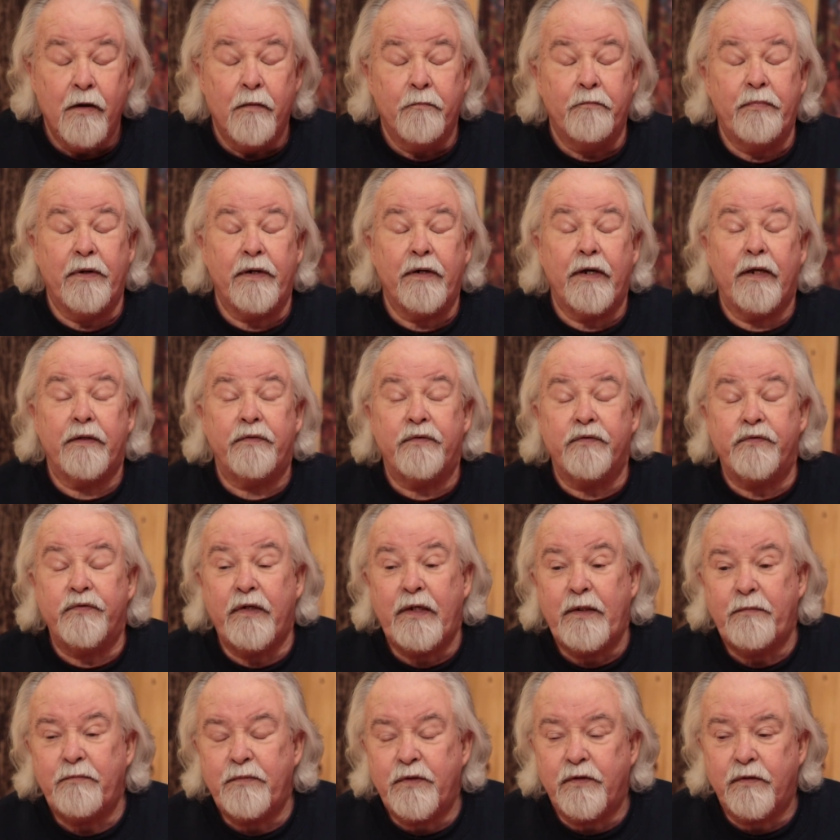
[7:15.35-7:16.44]
But at the
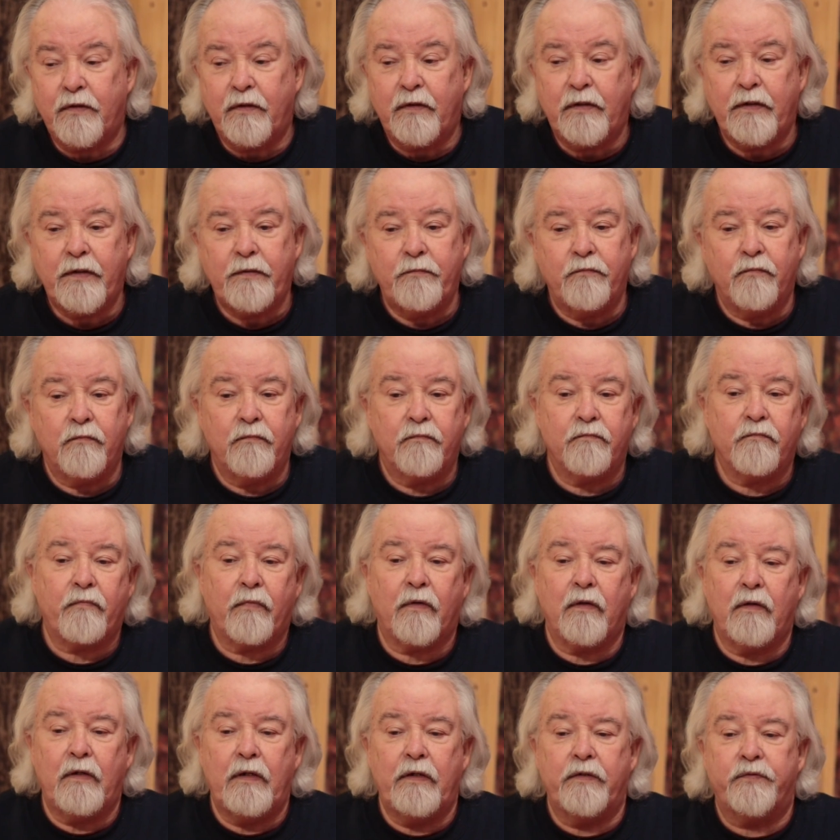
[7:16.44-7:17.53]
same time,
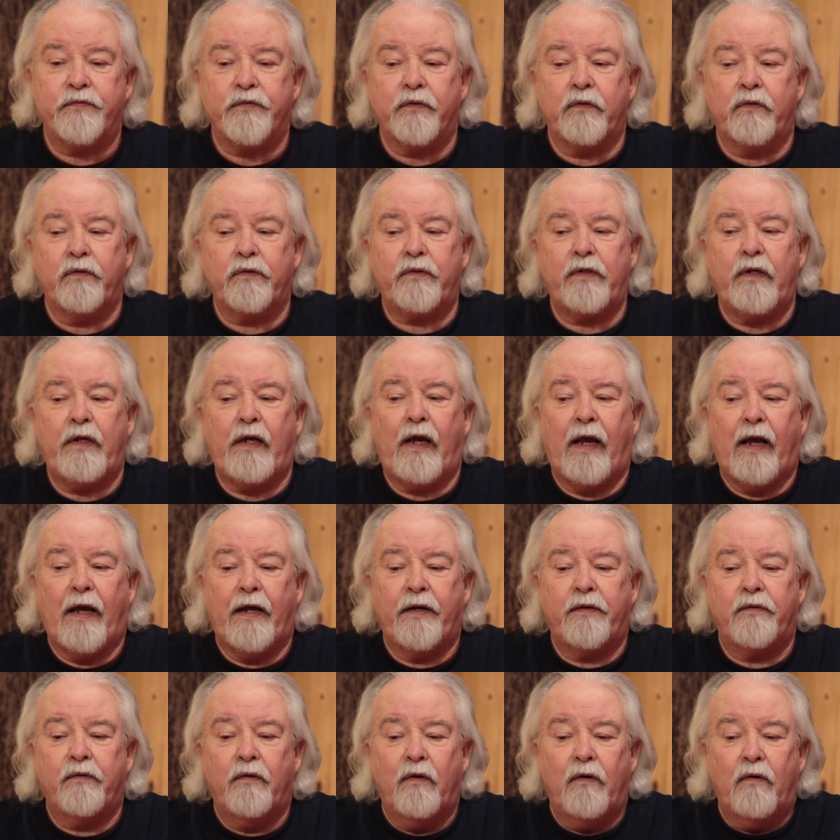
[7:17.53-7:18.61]
it's looking
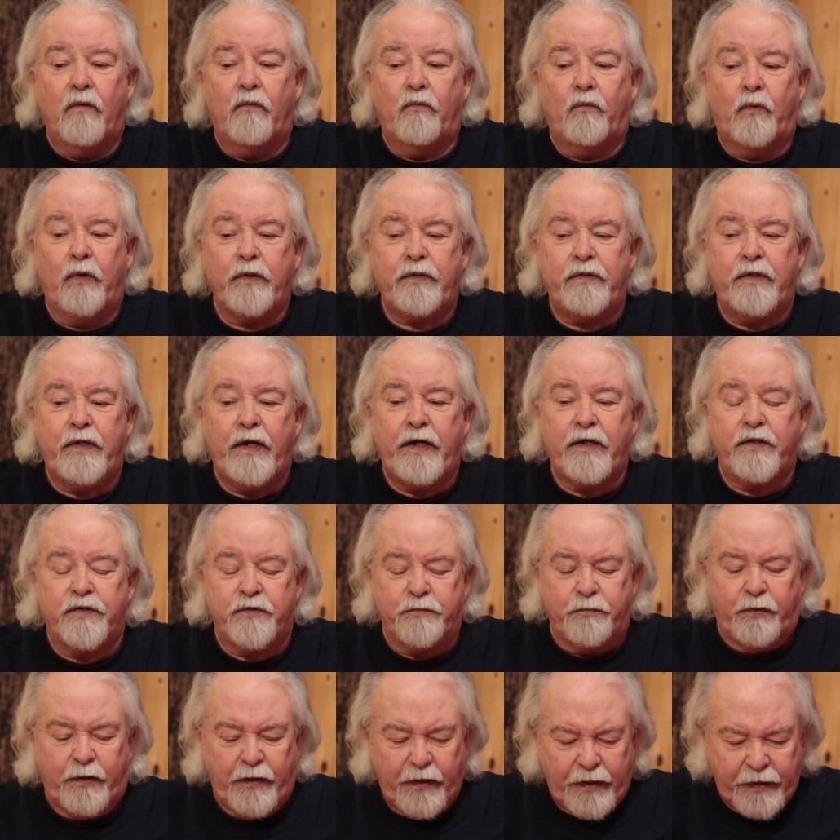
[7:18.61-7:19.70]
at what takes
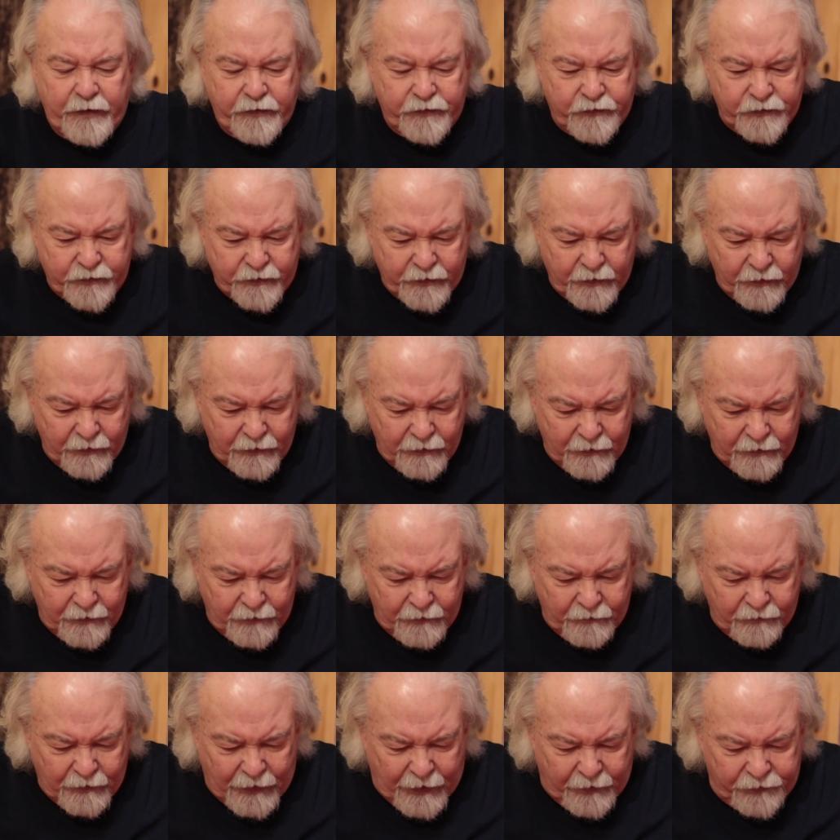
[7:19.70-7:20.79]
place
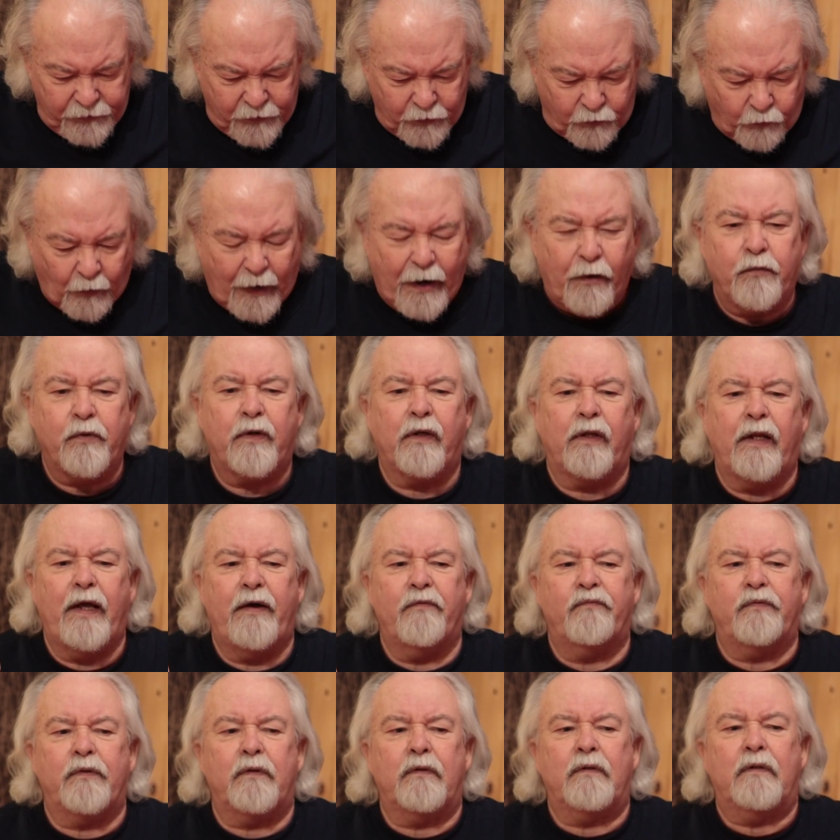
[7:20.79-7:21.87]
at the ground
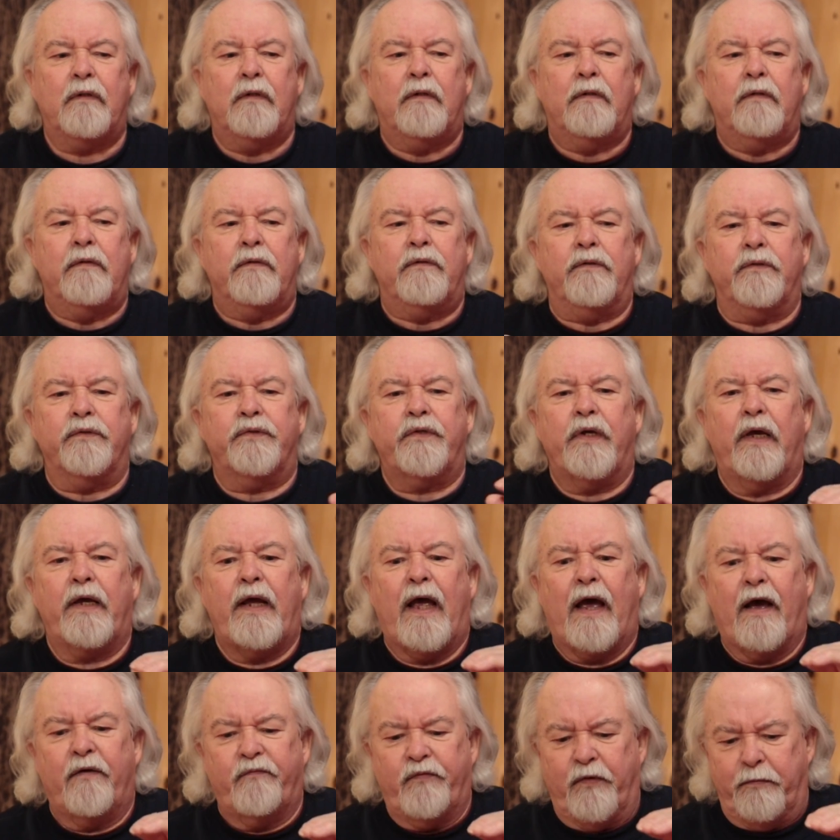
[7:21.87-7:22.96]
level to, say,
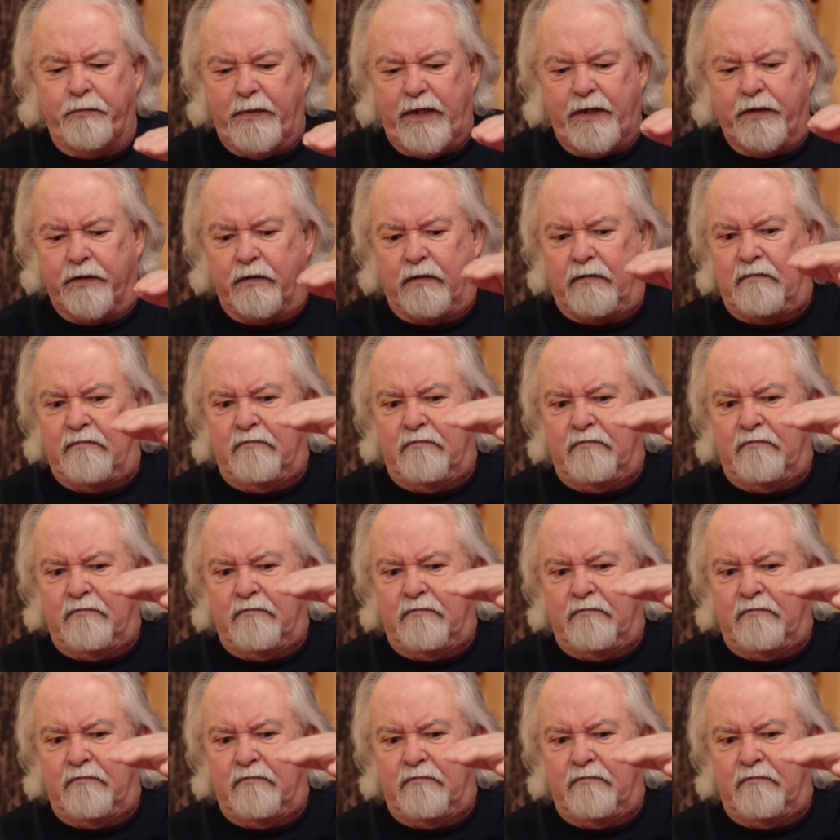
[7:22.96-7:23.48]
0.5 meter.